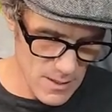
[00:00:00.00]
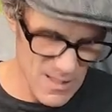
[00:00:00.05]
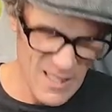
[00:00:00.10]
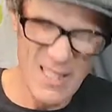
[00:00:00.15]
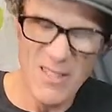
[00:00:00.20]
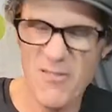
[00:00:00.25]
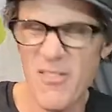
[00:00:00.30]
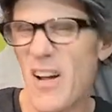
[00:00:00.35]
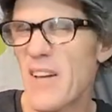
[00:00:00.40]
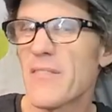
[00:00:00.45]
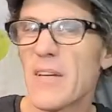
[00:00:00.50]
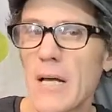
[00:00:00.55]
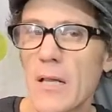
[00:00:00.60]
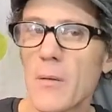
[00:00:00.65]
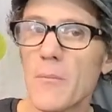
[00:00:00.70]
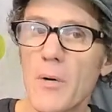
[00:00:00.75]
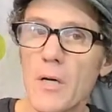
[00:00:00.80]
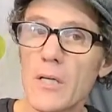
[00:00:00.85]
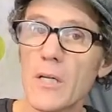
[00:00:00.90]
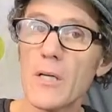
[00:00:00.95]
like five
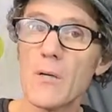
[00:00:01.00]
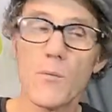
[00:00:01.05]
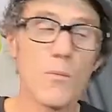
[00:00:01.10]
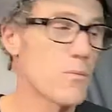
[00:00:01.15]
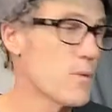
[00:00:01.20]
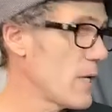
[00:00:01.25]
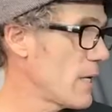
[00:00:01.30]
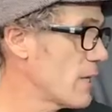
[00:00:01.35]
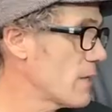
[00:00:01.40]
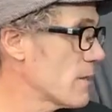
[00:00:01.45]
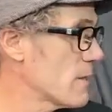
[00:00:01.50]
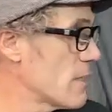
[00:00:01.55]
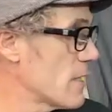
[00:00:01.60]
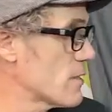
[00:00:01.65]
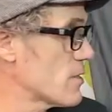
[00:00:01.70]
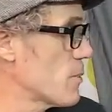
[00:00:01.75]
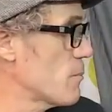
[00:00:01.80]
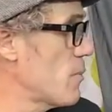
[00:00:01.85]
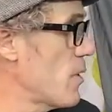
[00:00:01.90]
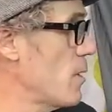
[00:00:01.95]
gallon bucket that
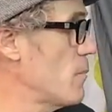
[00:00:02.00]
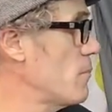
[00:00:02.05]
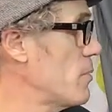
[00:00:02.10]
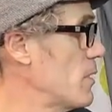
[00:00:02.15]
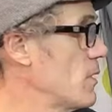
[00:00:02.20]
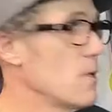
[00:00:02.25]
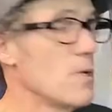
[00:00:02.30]
that's a pump,